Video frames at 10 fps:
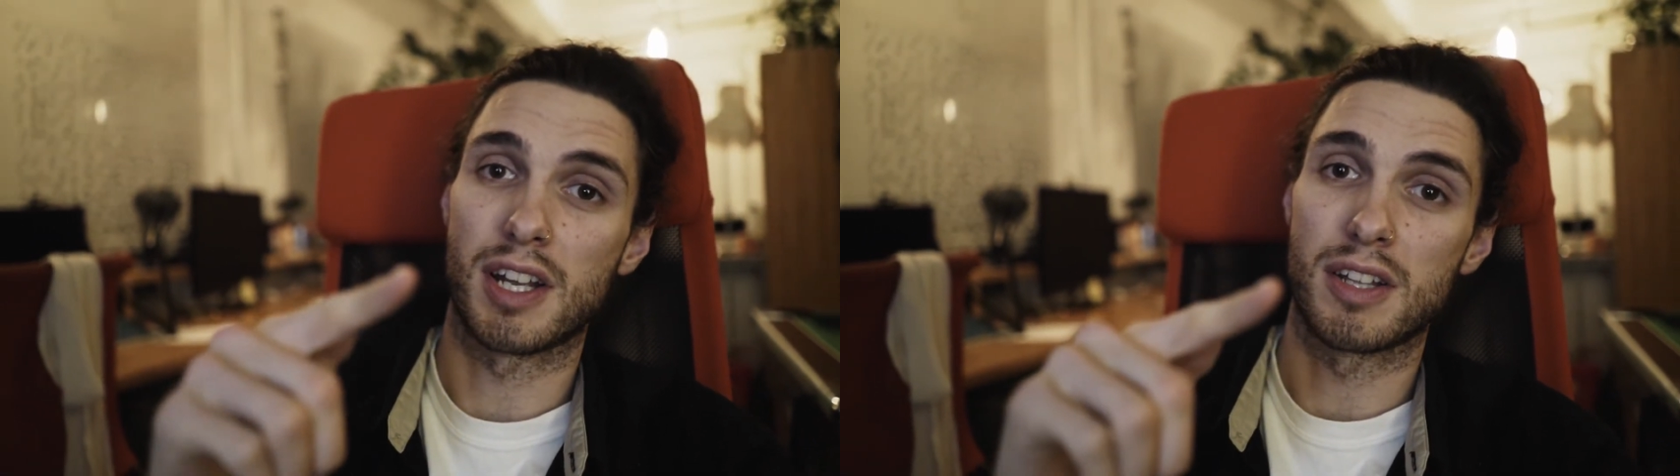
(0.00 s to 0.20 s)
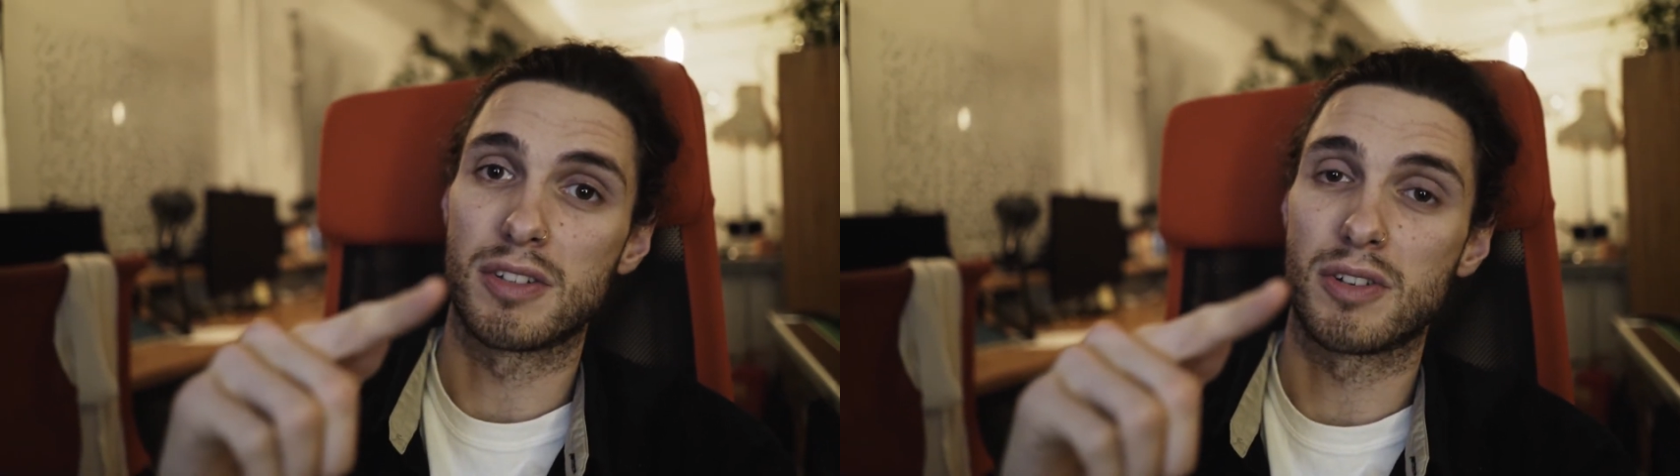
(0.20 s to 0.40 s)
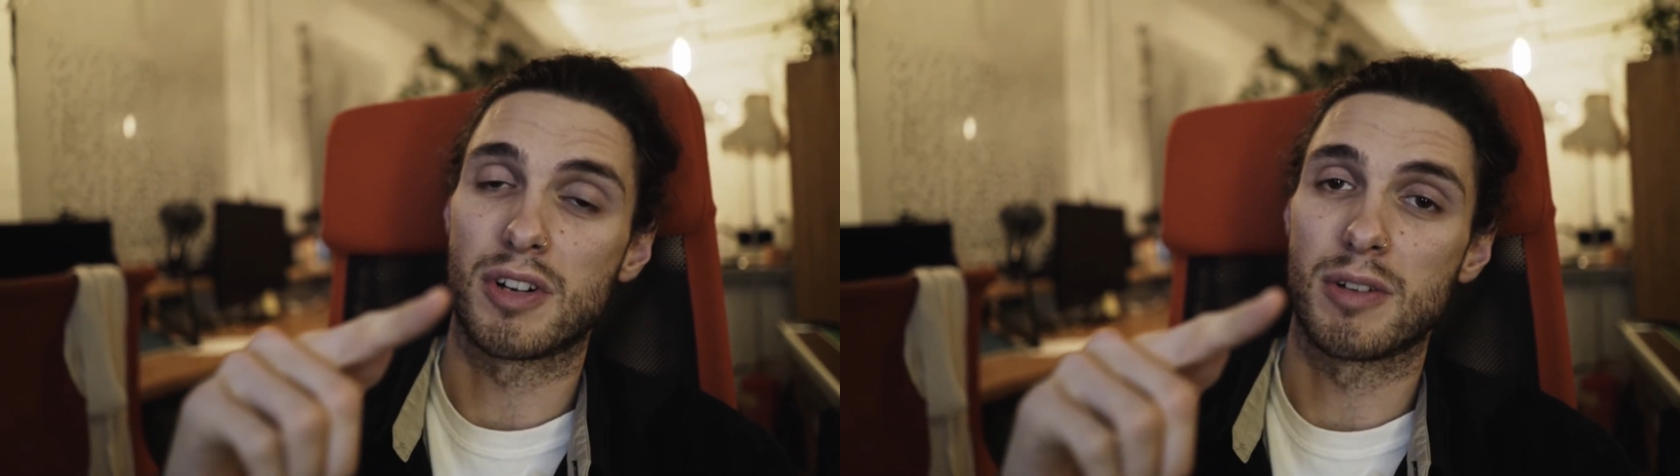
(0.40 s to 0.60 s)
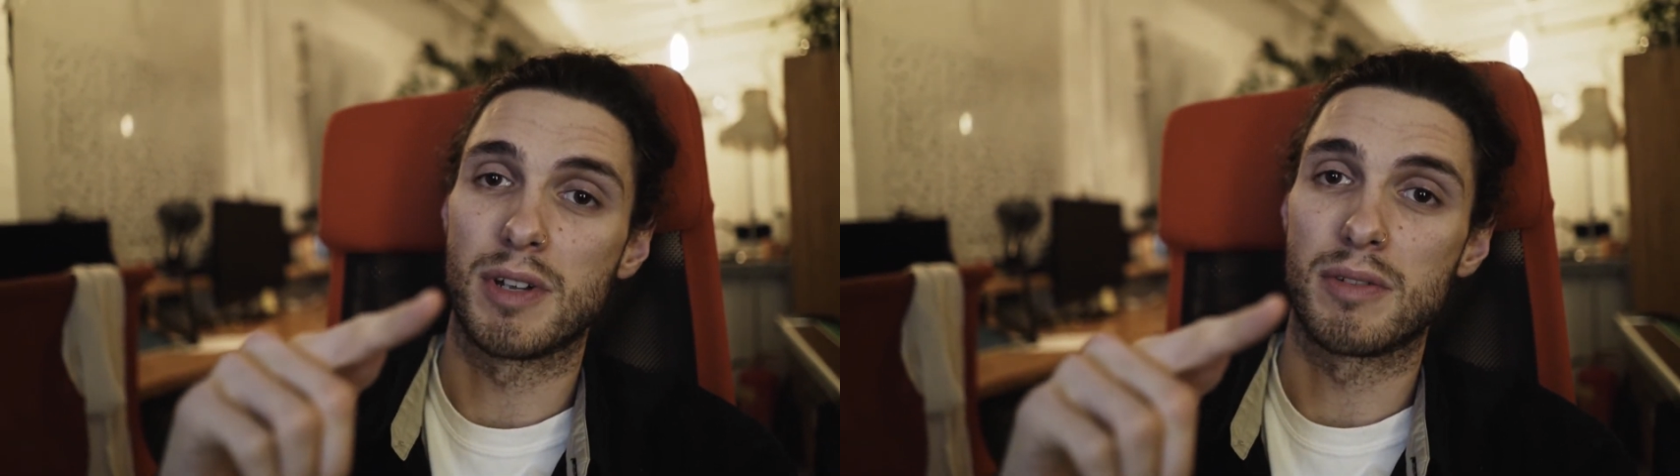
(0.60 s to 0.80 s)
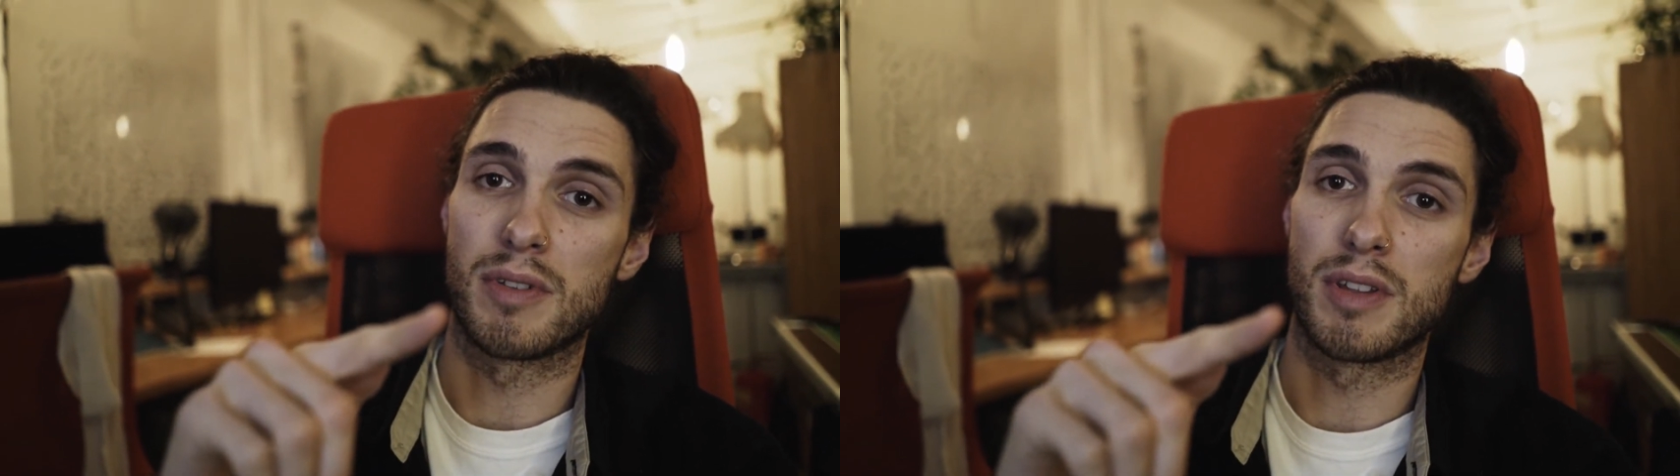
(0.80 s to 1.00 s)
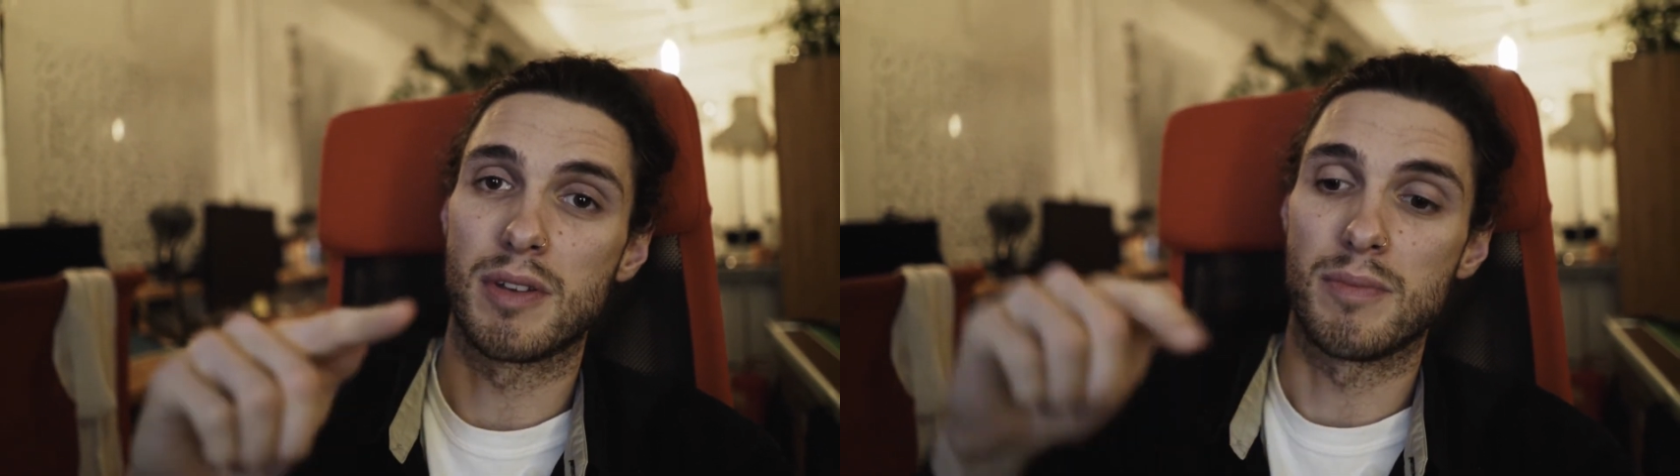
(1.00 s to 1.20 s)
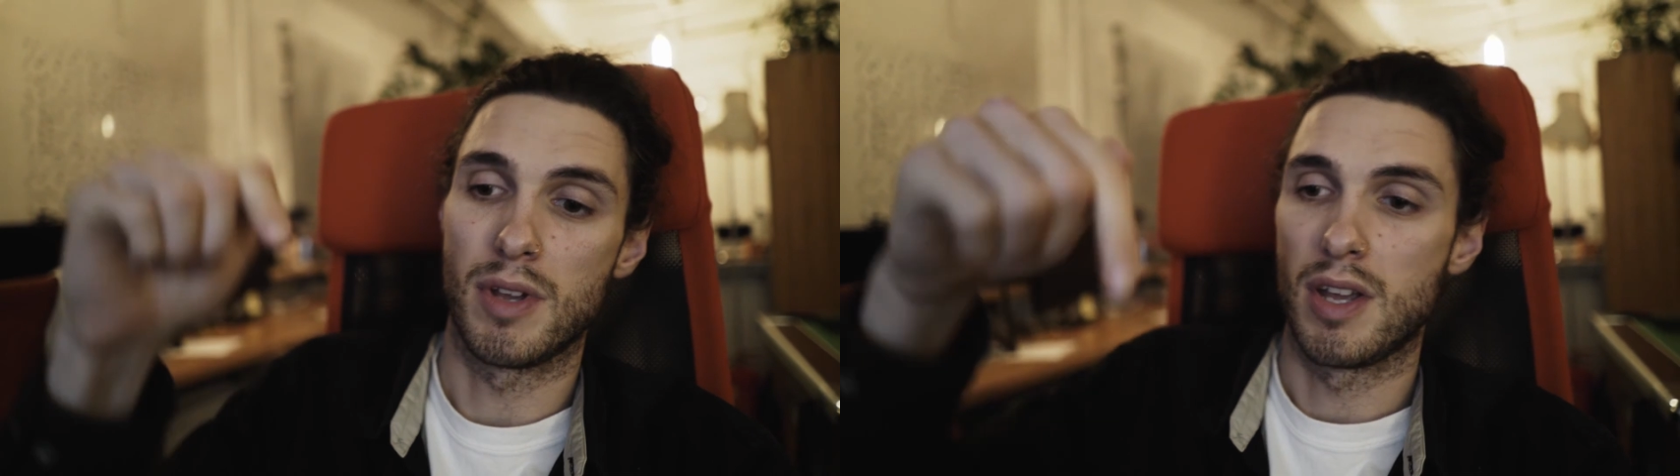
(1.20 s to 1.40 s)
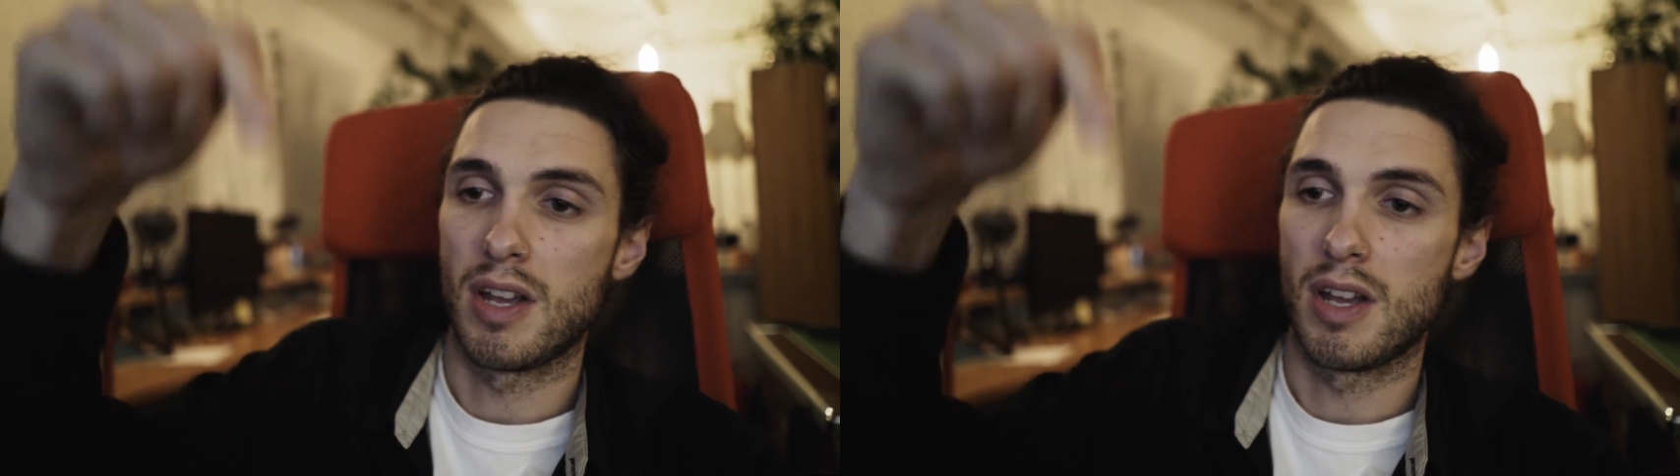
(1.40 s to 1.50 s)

out the doc I made with him.